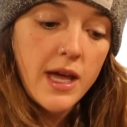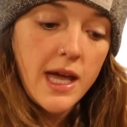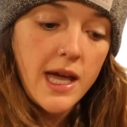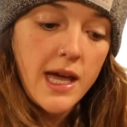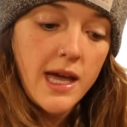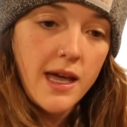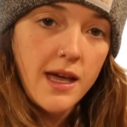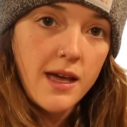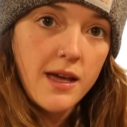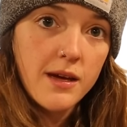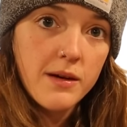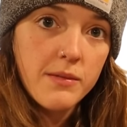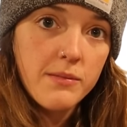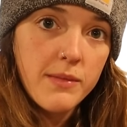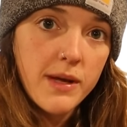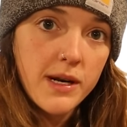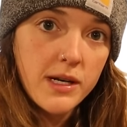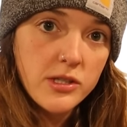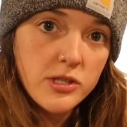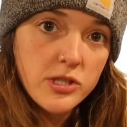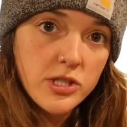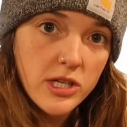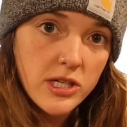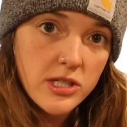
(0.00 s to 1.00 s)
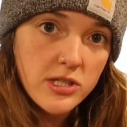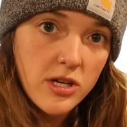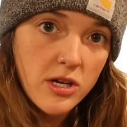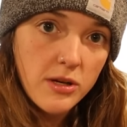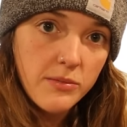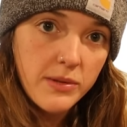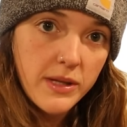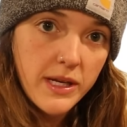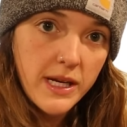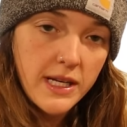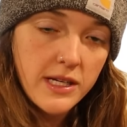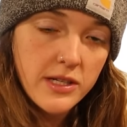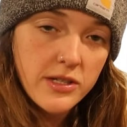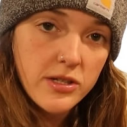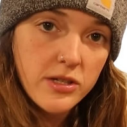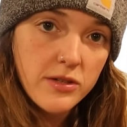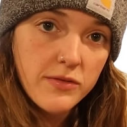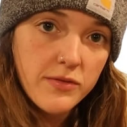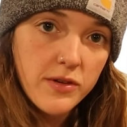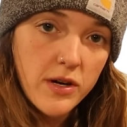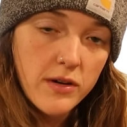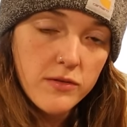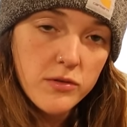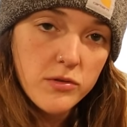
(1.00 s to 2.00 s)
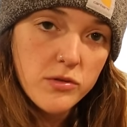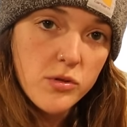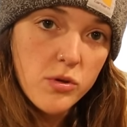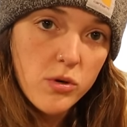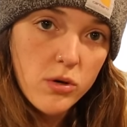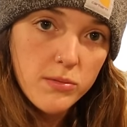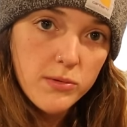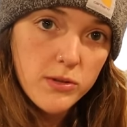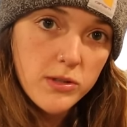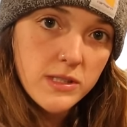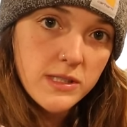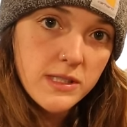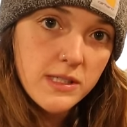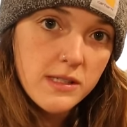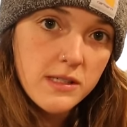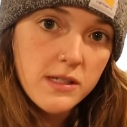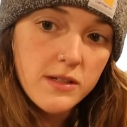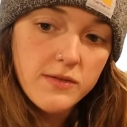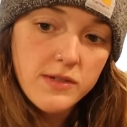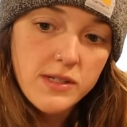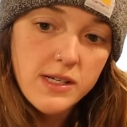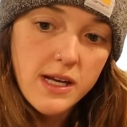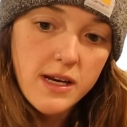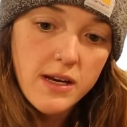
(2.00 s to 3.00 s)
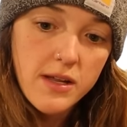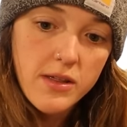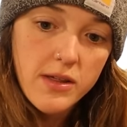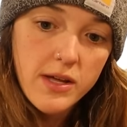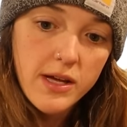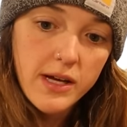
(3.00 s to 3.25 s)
a metal jigsaw blade. It took forever. It was horrible because this stuff is kind of